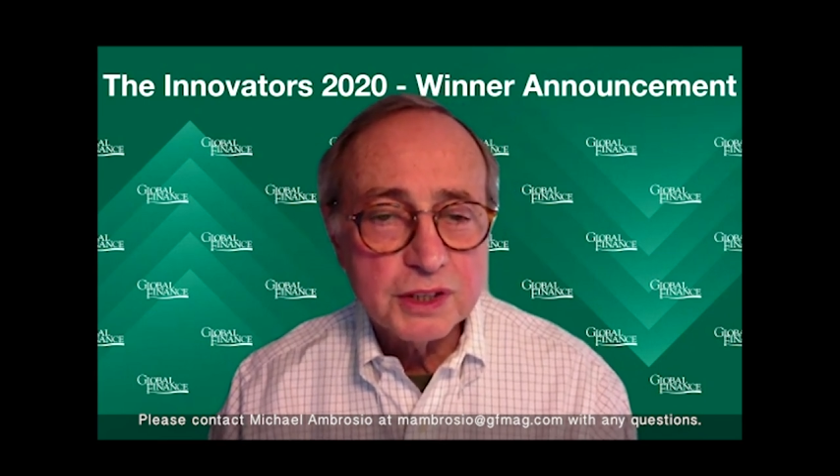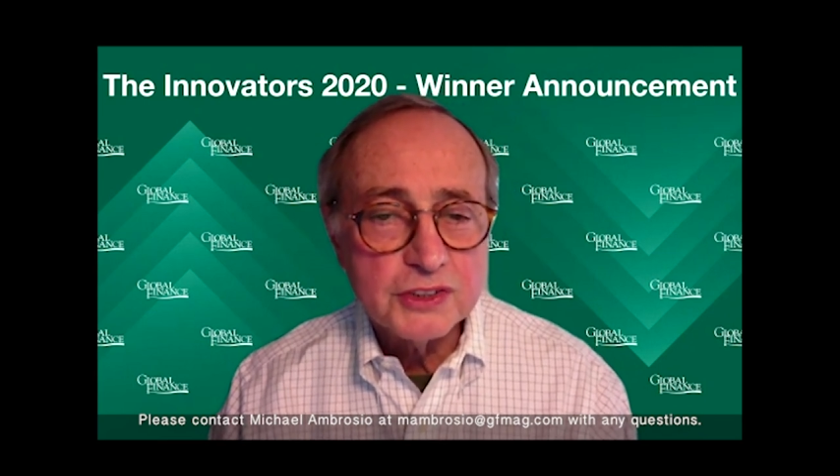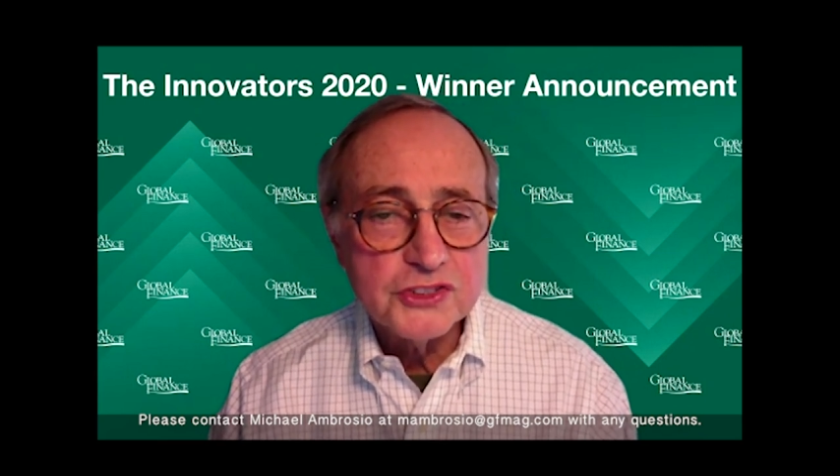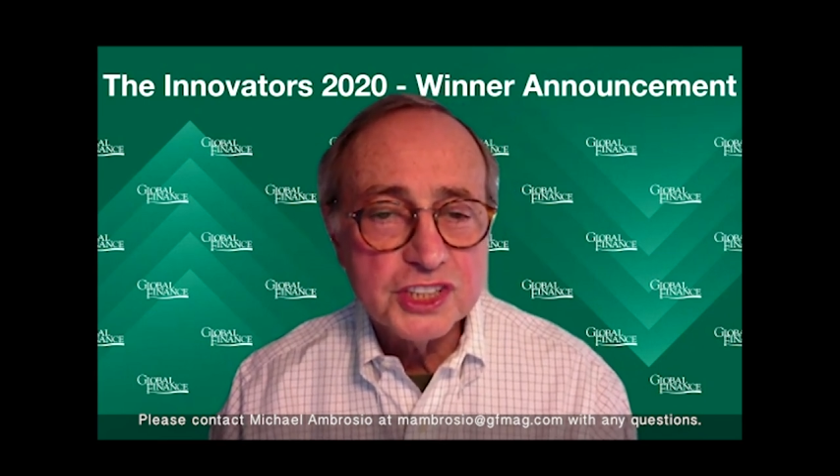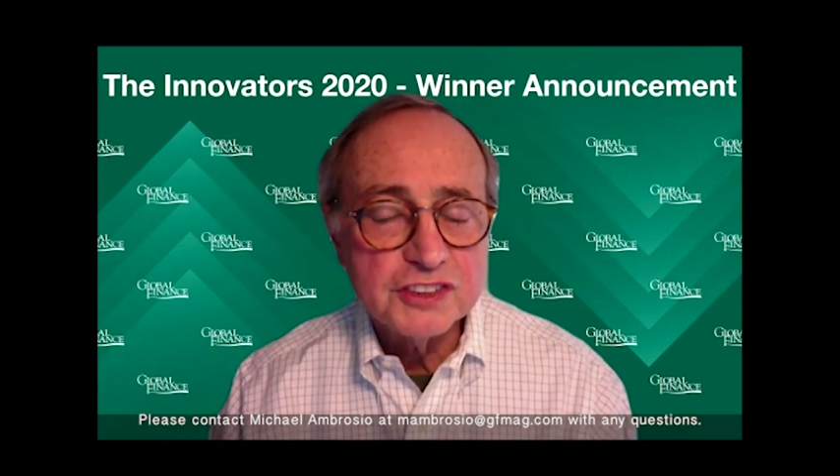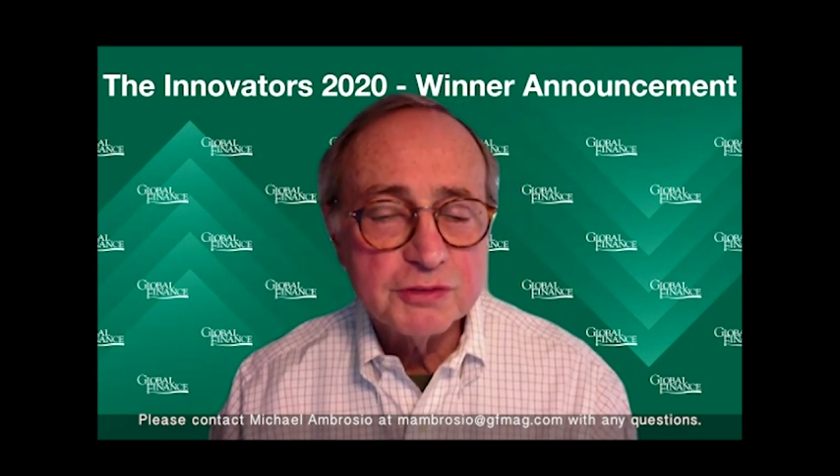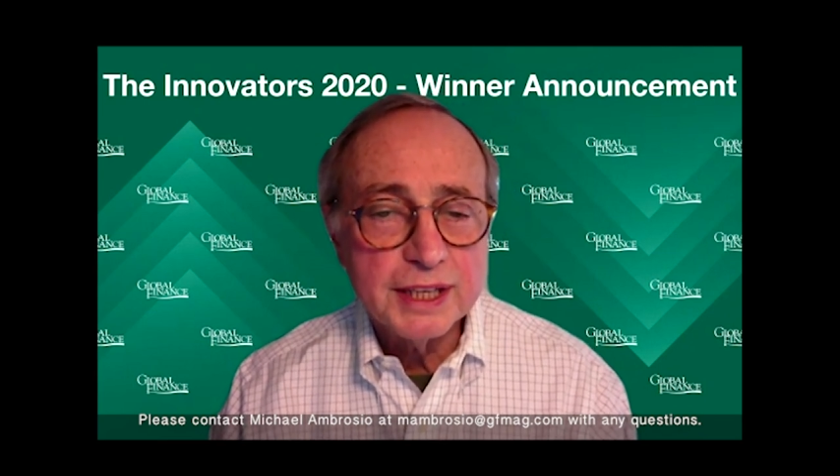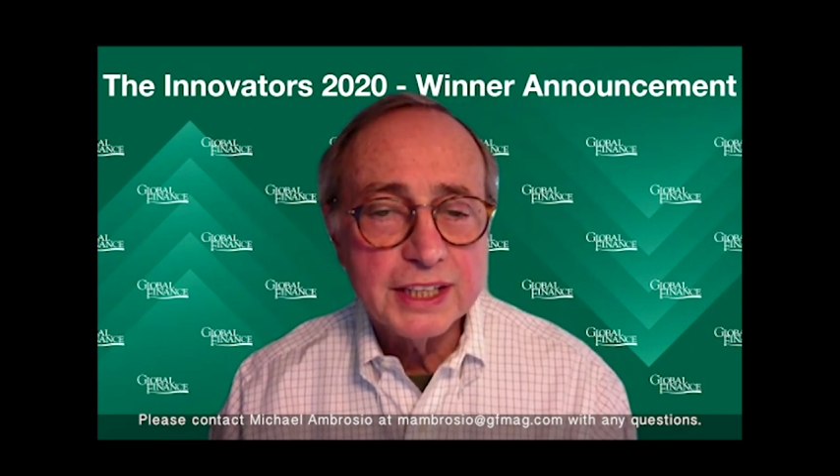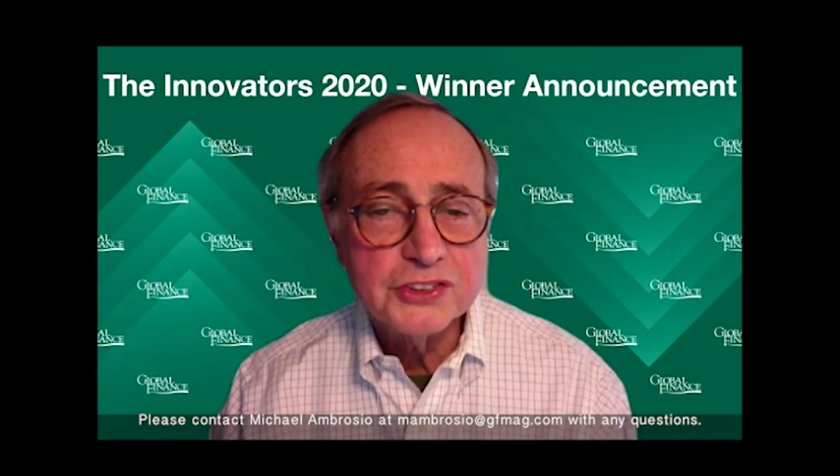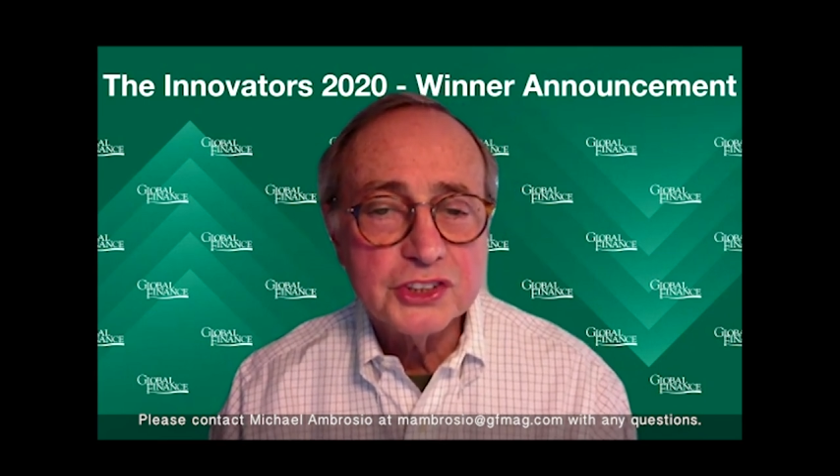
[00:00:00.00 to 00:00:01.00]
on
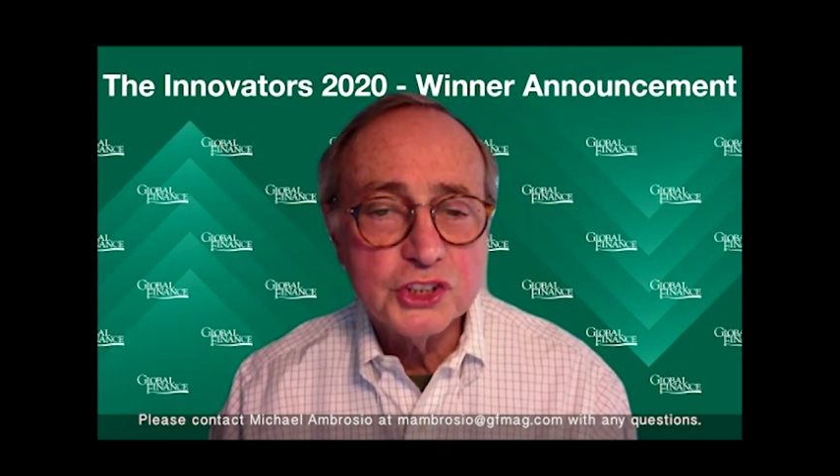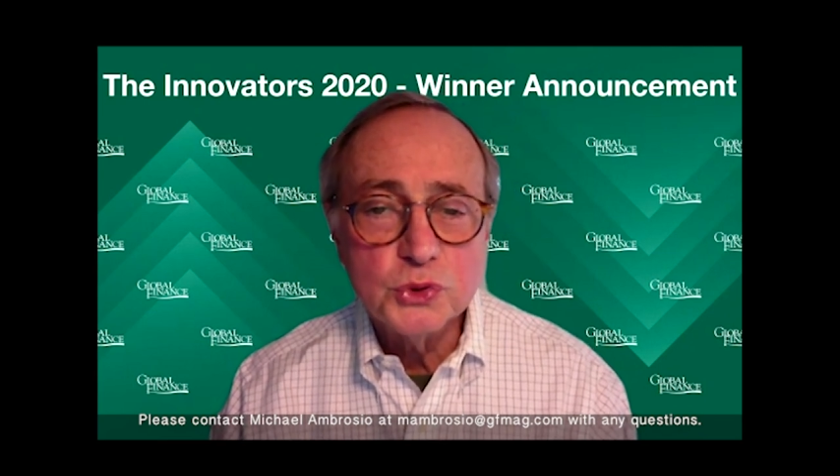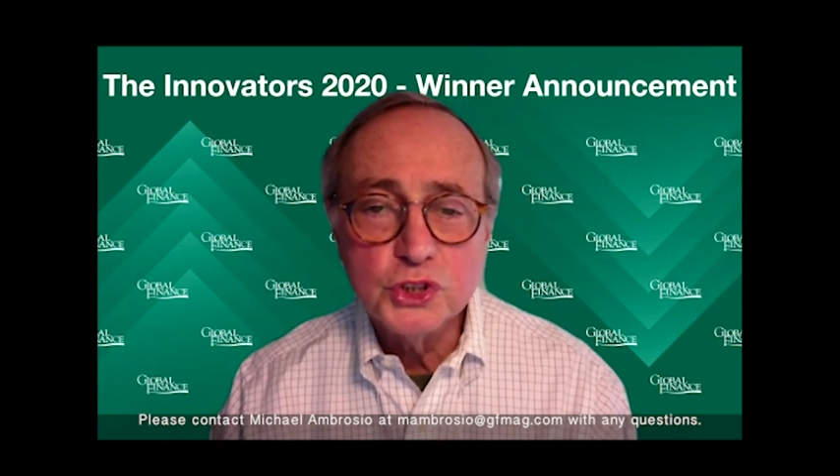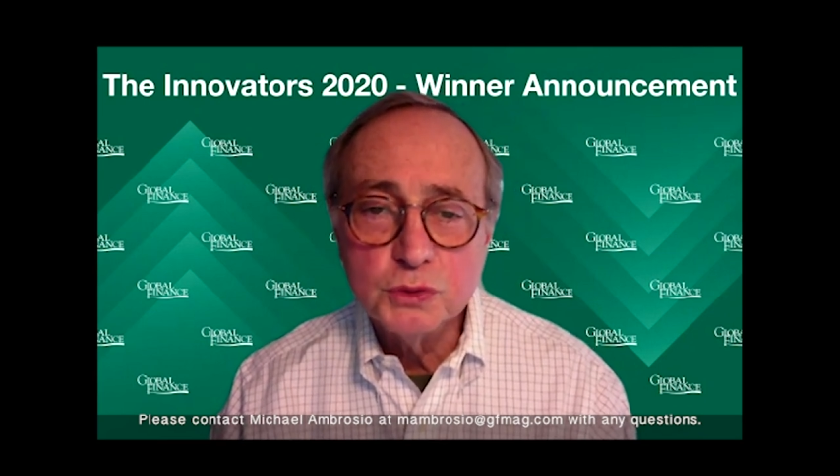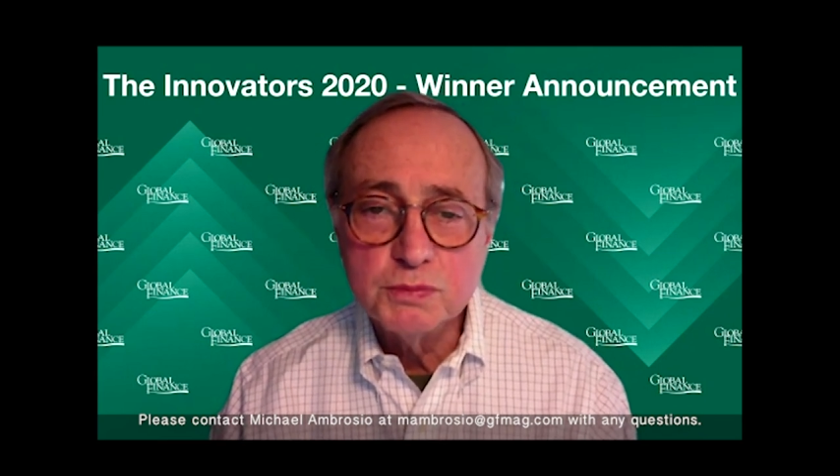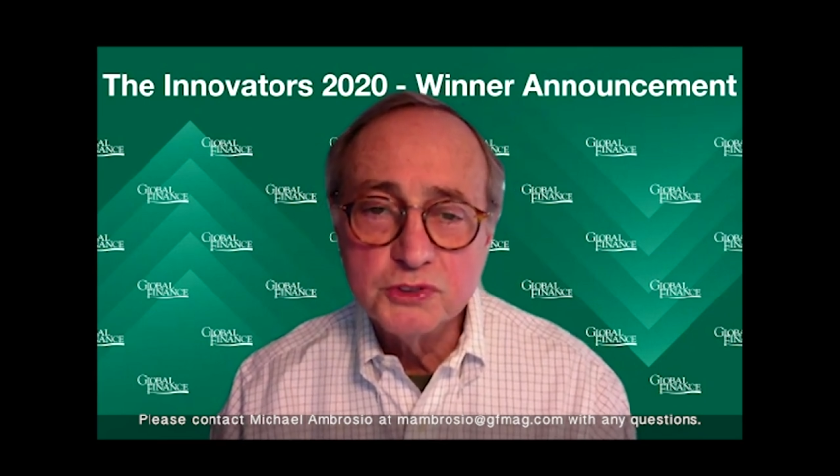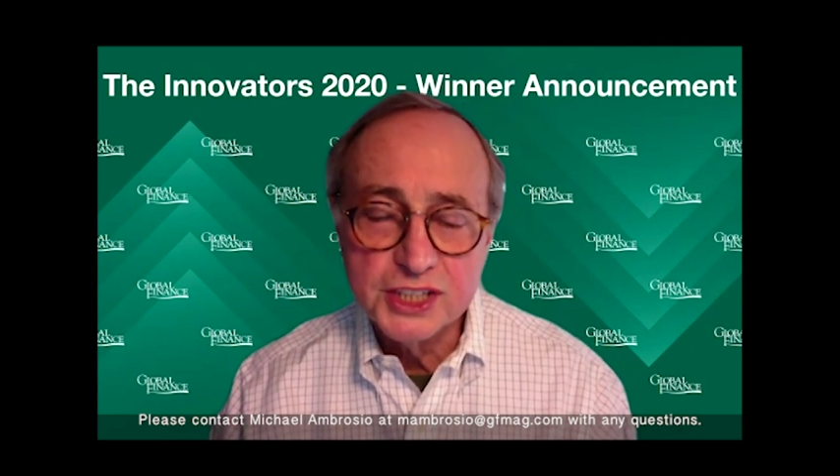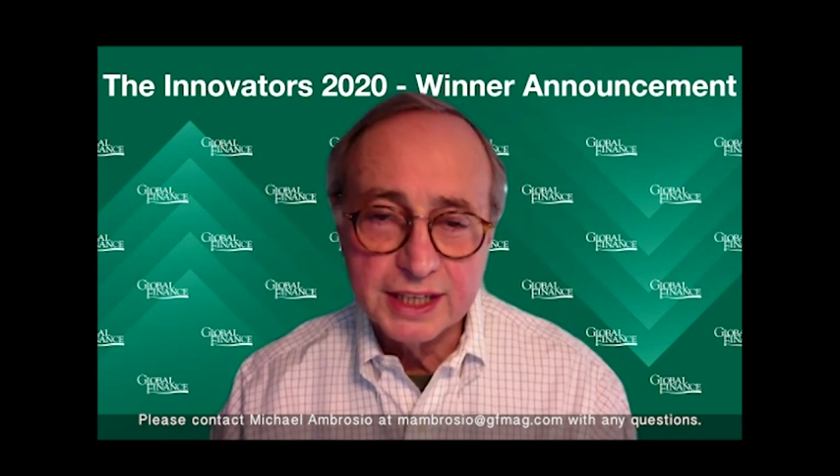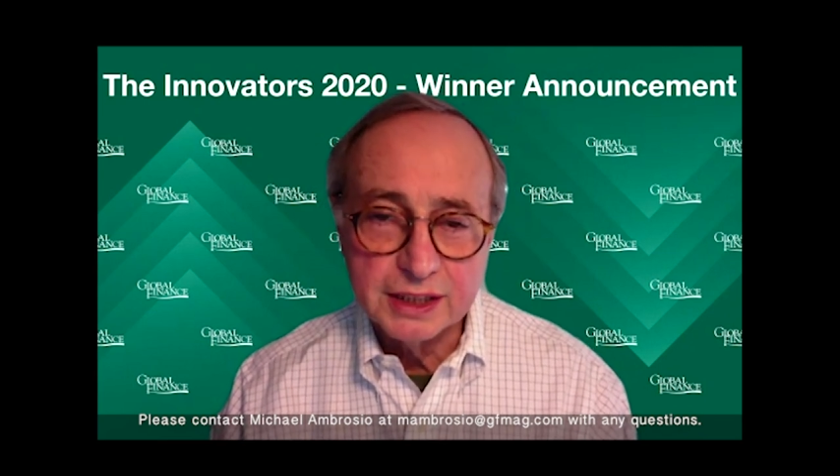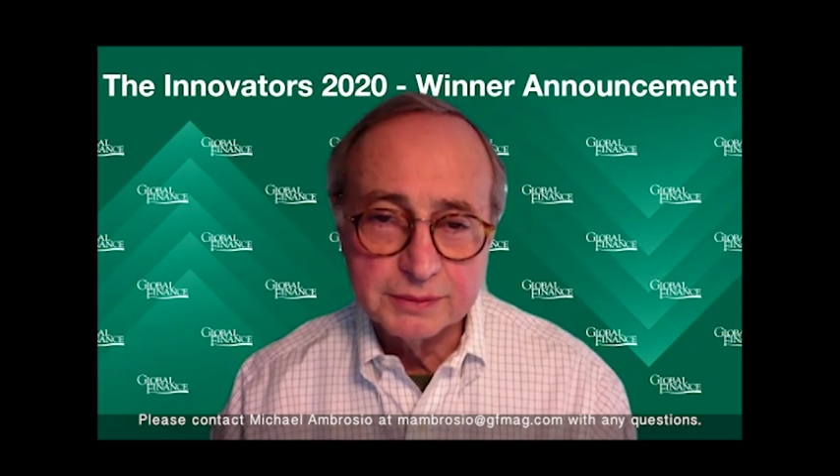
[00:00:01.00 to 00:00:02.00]
GFMag's YouTube
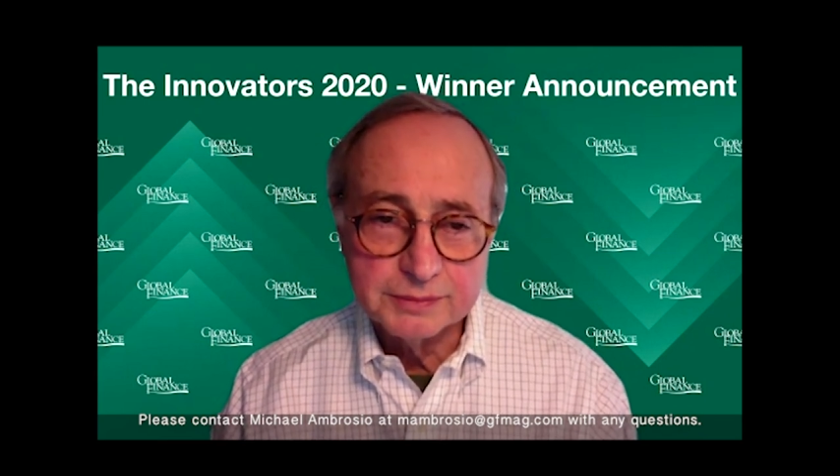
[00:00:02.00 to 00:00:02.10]
channel.